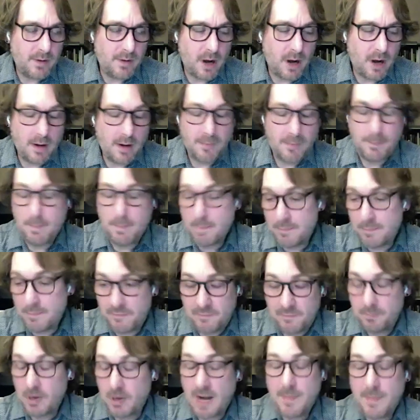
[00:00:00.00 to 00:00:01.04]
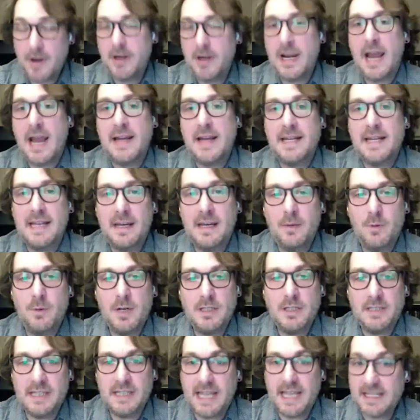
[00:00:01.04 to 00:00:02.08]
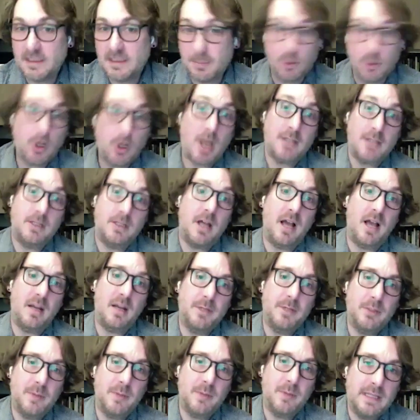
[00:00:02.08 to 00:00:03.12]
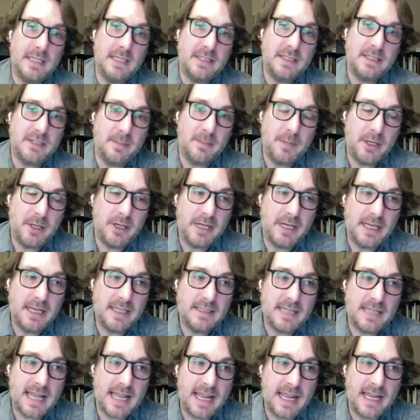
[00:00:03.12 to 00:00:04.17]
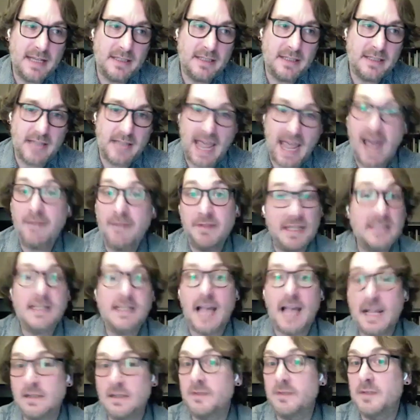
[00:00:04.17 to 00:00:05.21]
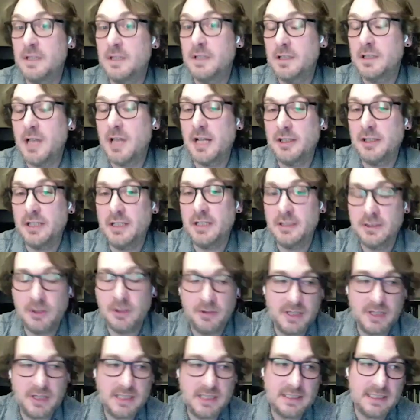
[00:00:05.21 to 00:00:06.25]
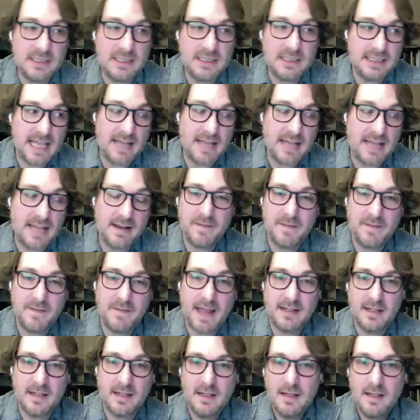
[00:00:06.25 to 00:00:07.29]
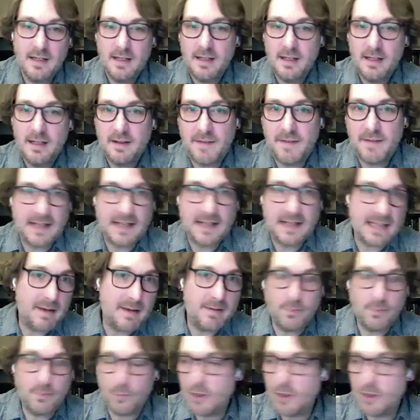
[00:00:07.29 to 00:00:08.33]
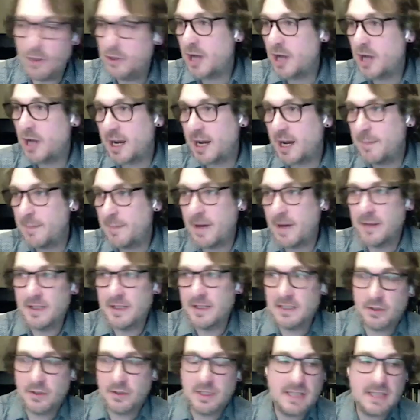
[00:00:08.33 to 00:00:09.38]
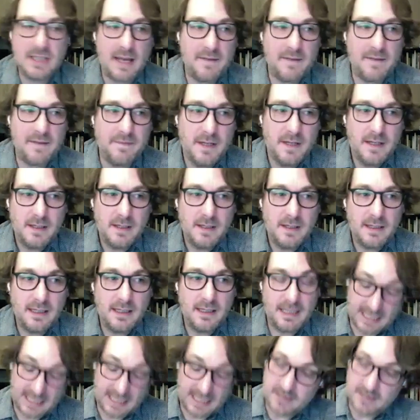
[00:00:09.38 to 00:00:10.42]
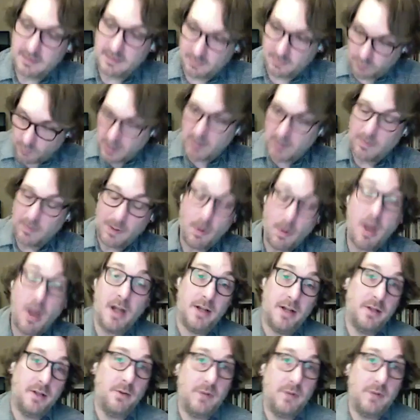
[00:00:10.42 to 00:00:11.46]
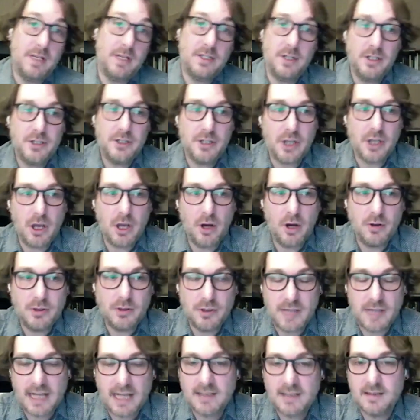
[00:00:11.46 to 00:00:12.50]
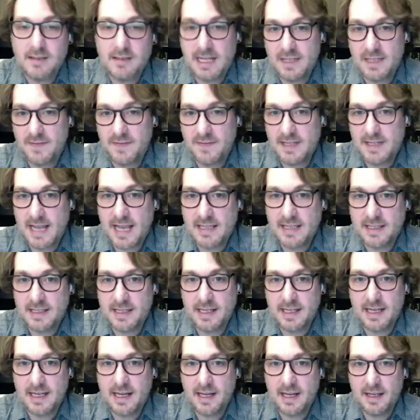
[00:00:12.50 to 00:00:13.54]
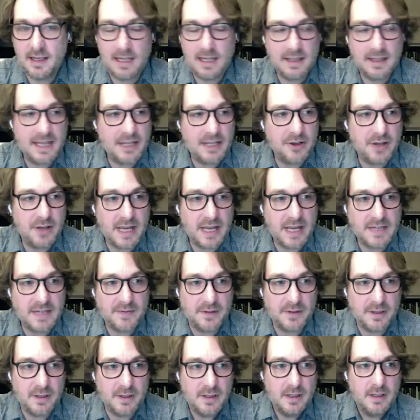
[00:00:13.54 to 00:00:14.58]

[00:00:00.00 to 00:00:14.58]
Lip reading: Our primary idea was to get some crosstalk between these communities and to have these kinds of discussions. So this is, in fact, the fact that we're talking about this sort of stuff is where we wanted the research to go. So that's right. Fantastic, and I thank you guys for